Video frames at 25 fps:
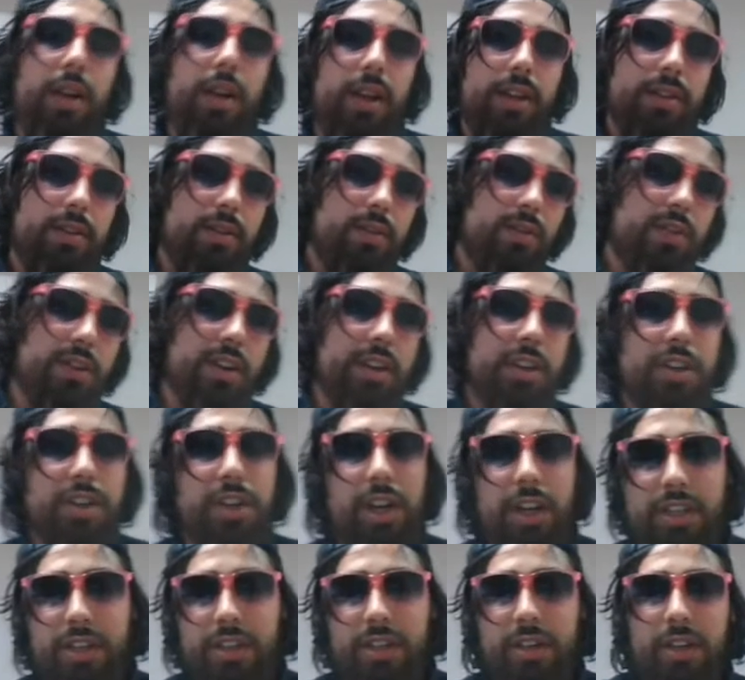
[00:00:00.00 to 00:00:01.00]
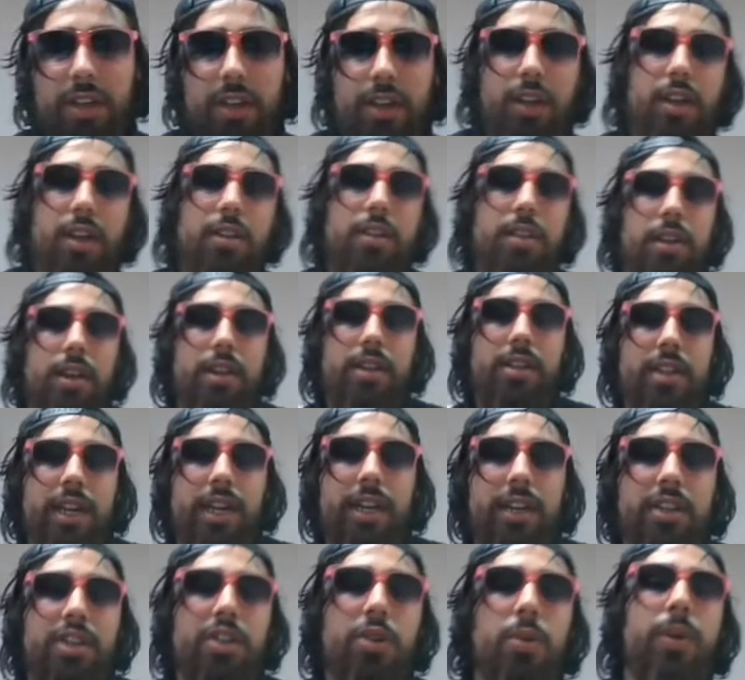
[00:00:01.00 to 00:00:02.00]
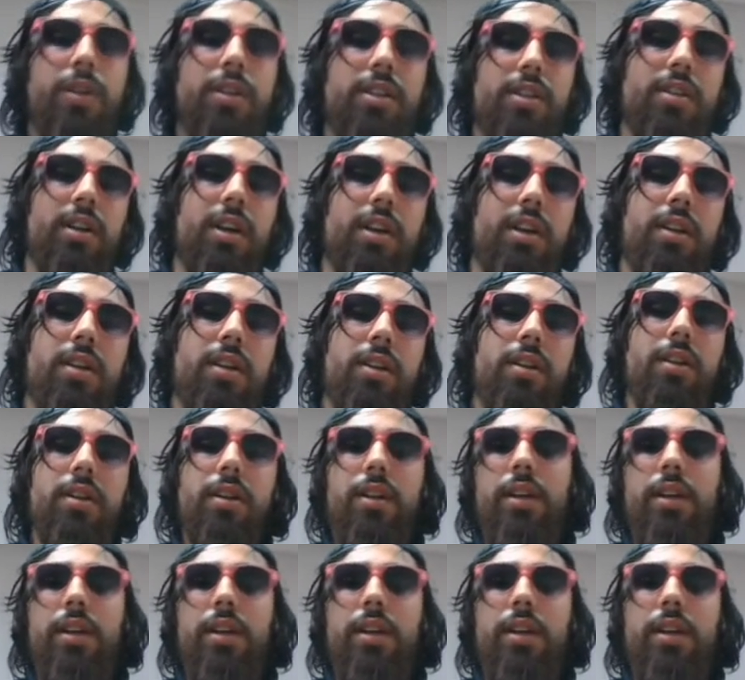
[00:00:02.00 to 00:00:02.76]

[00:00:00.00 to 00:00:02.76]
So for the introduction, the Danish twin study